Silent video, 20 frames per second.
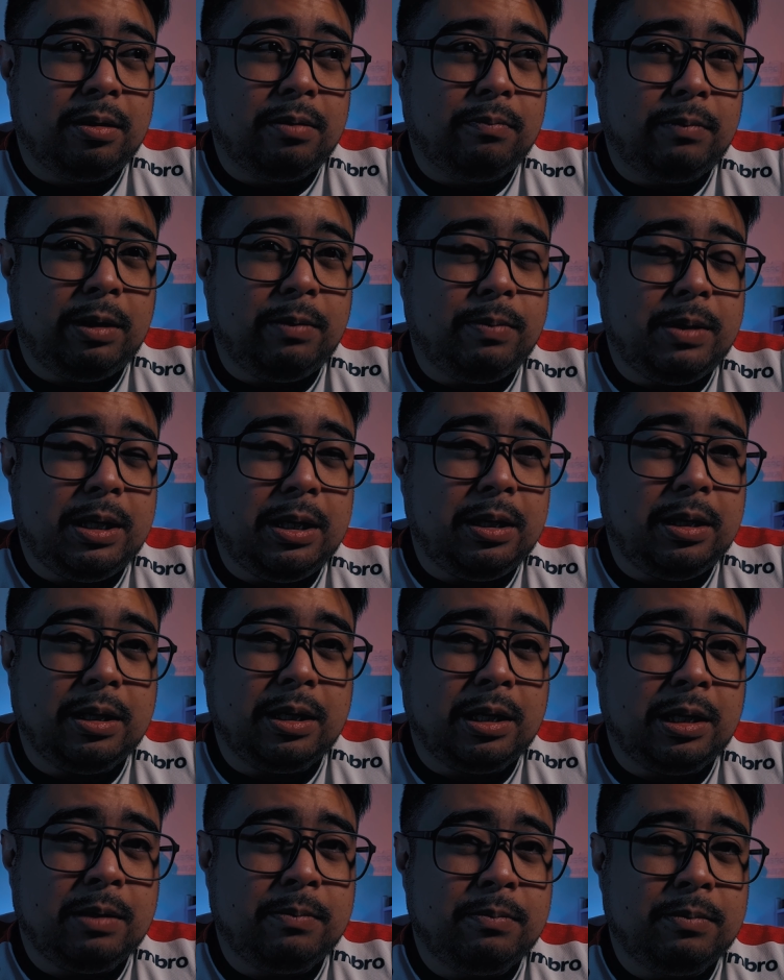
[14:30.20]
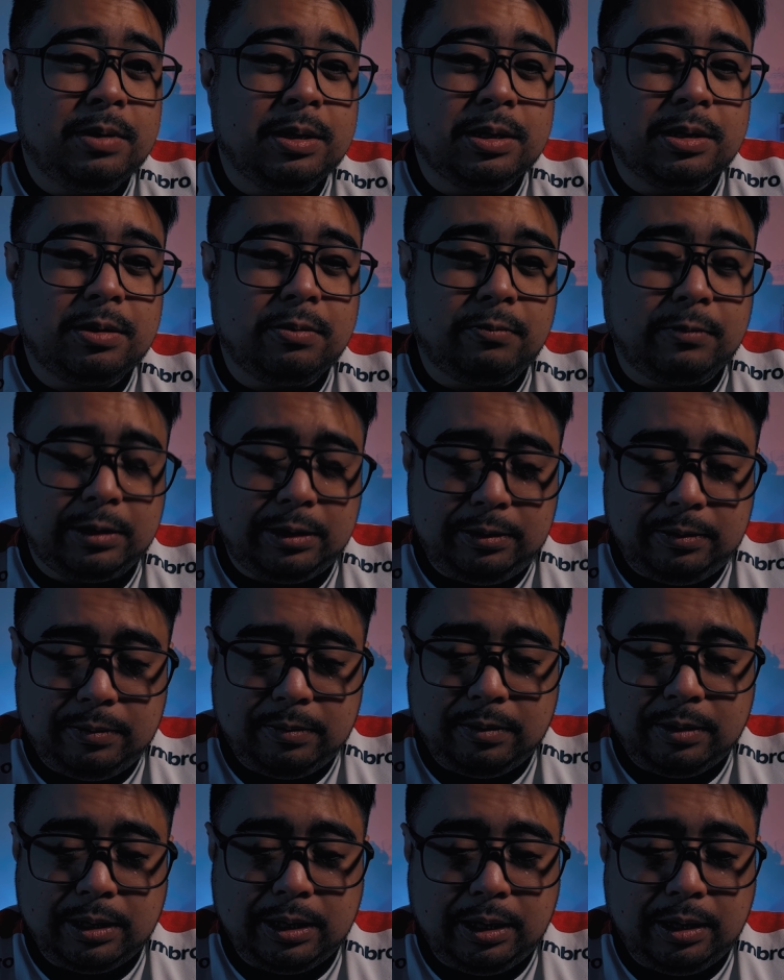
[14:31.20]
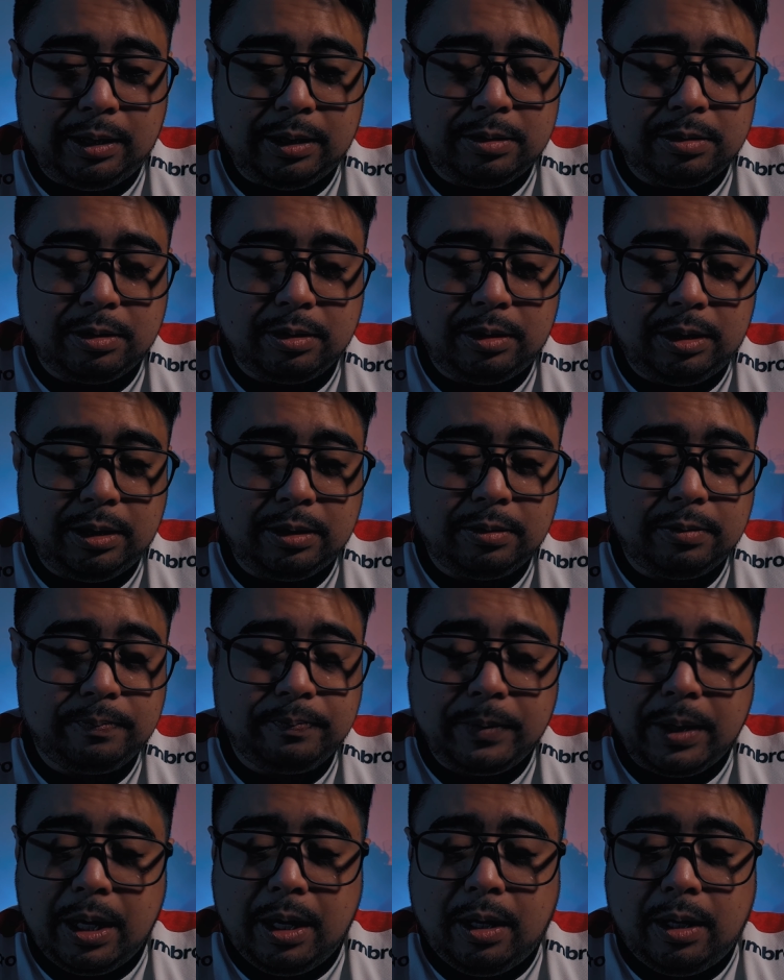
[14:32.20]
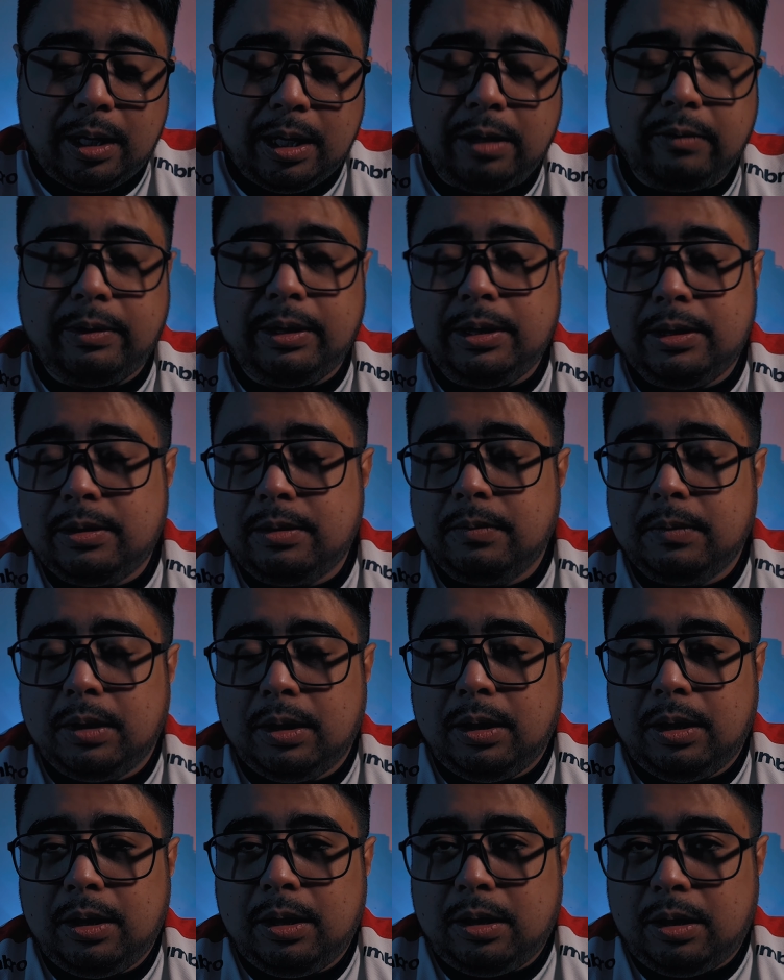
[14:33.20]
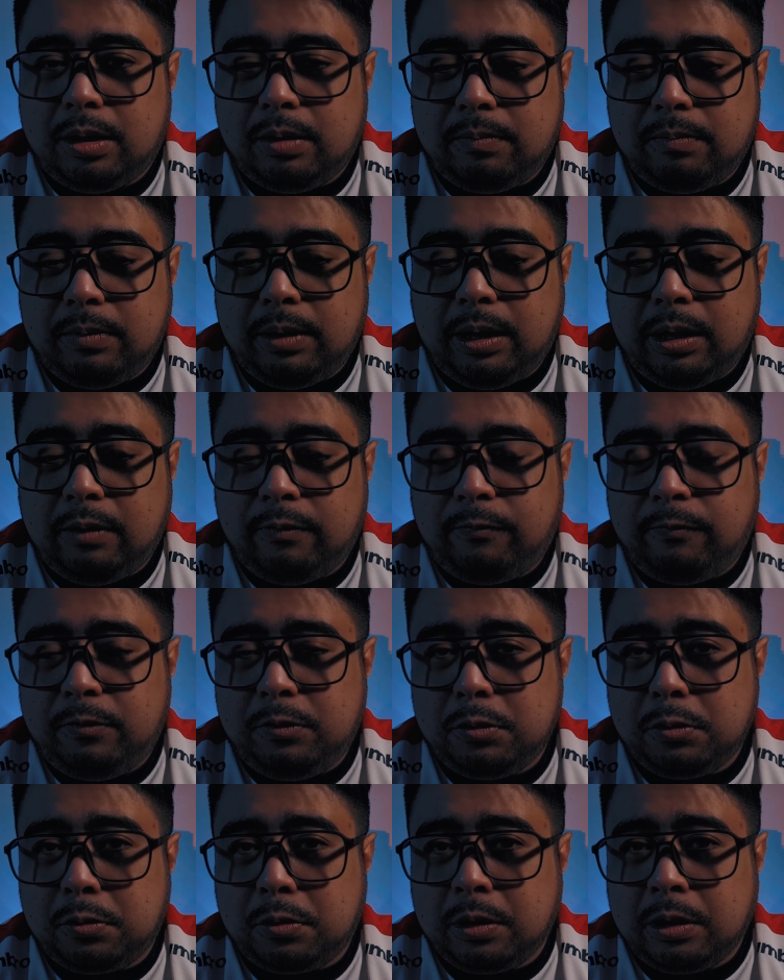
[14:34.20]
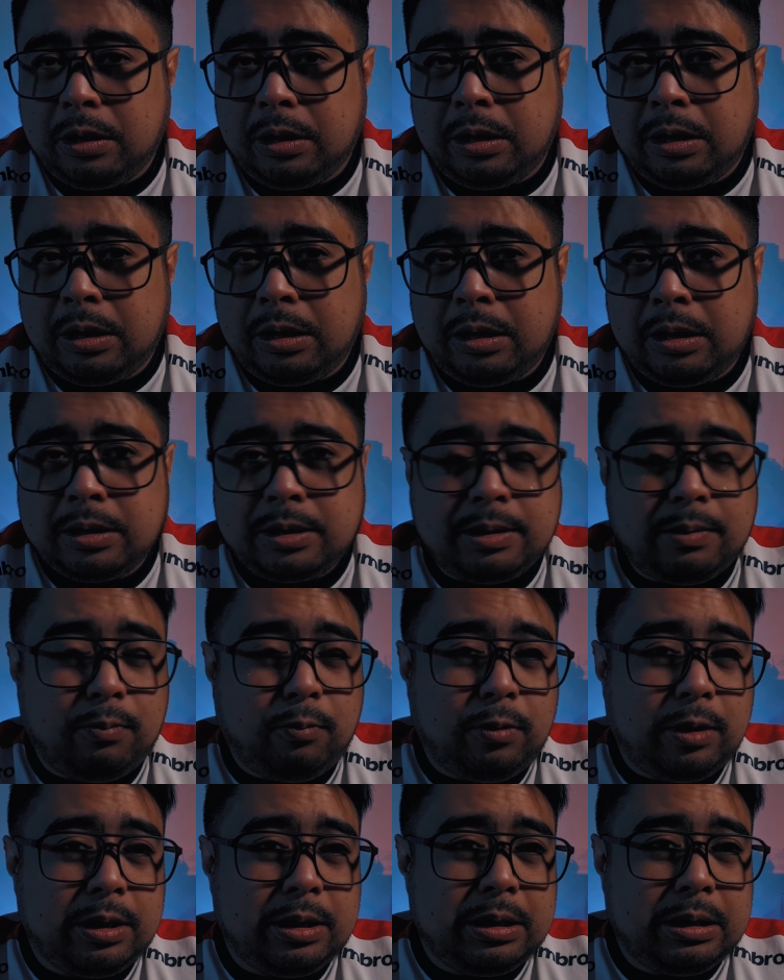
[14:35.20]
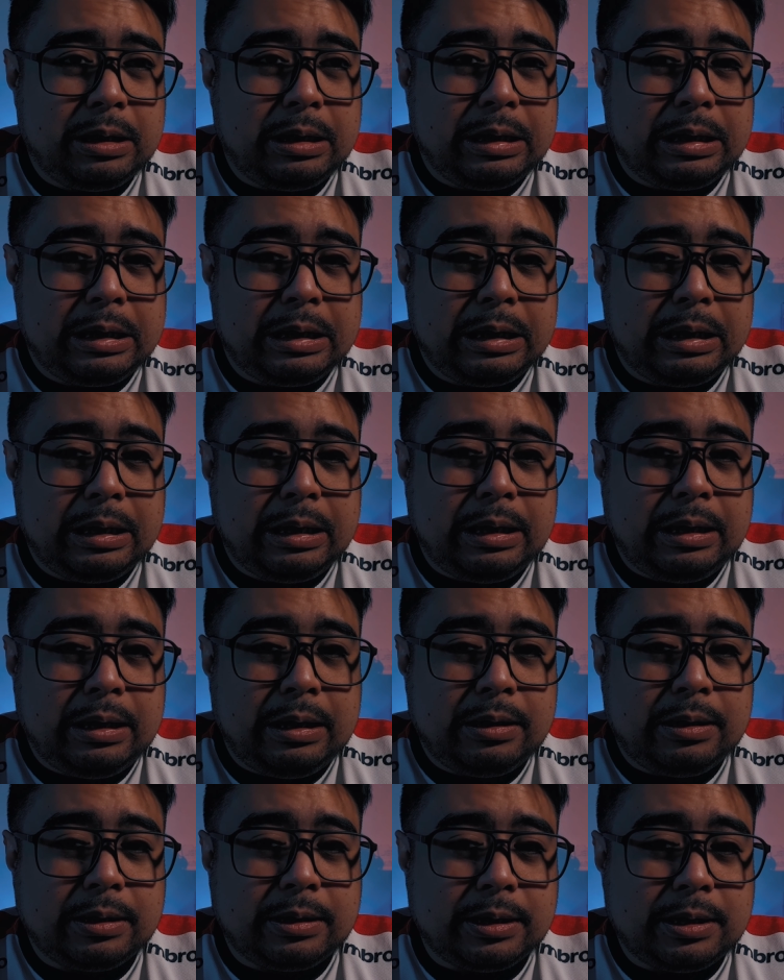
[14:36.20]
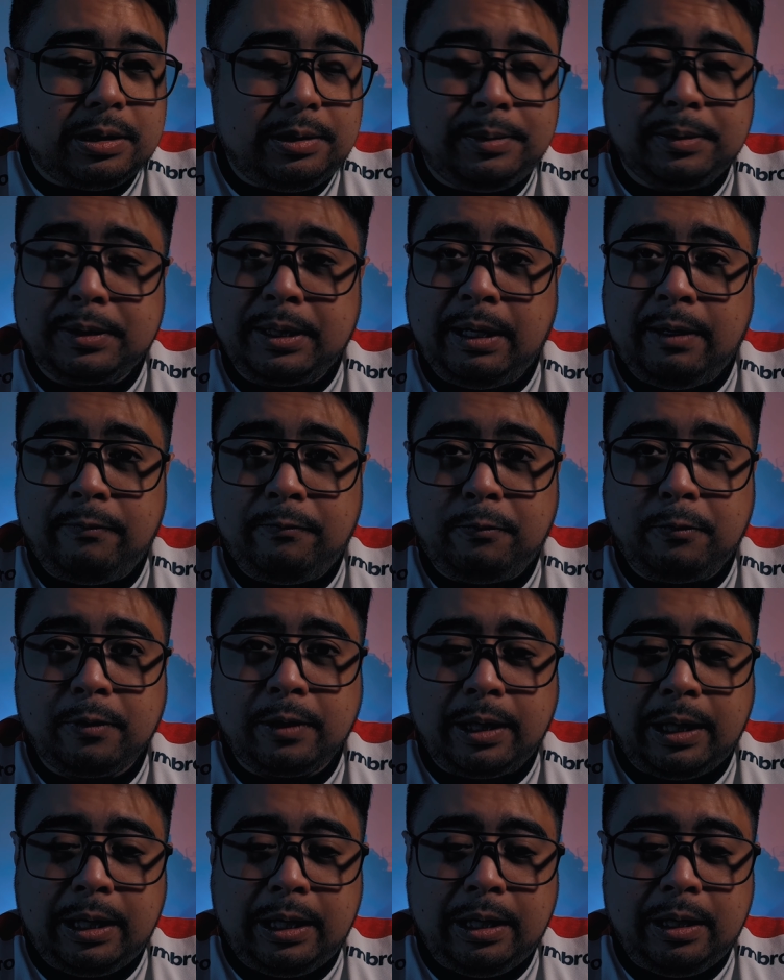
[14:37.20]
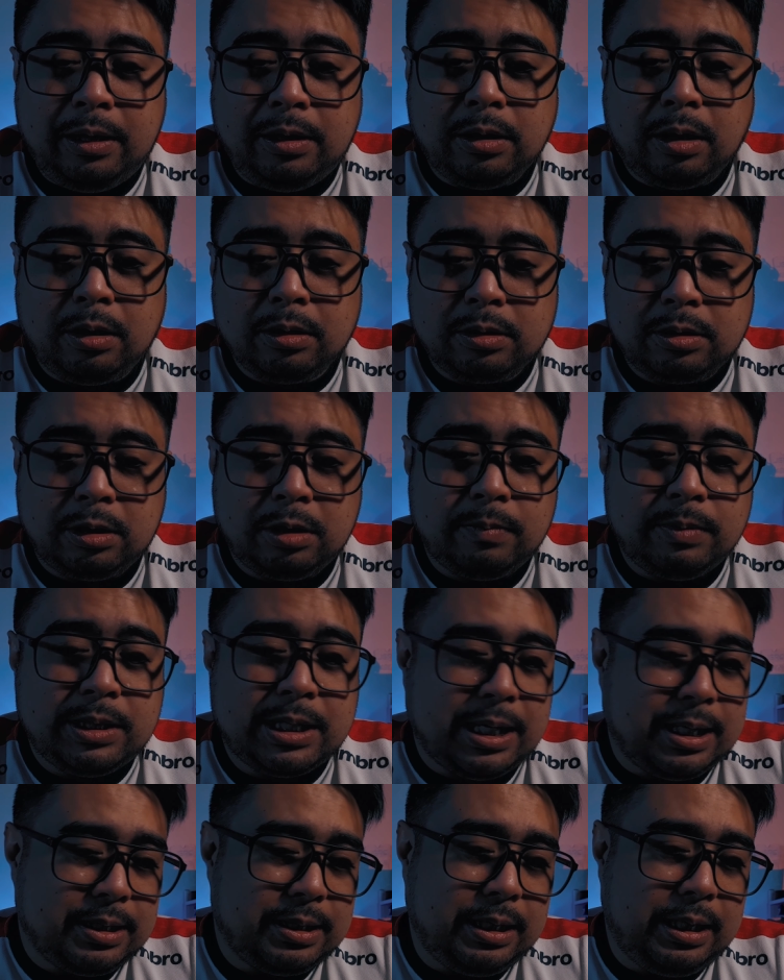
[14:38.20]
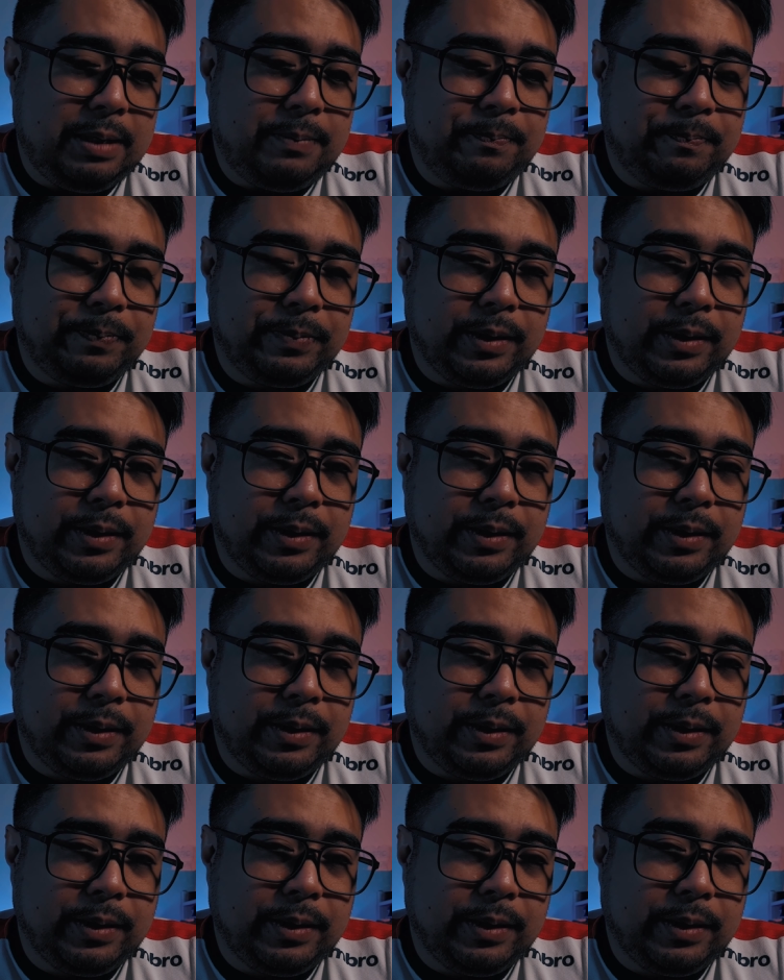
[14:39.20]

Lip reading: maybe I'm just the one getting injured here. Anyways, if you're someone that is looking for a long-term chassis,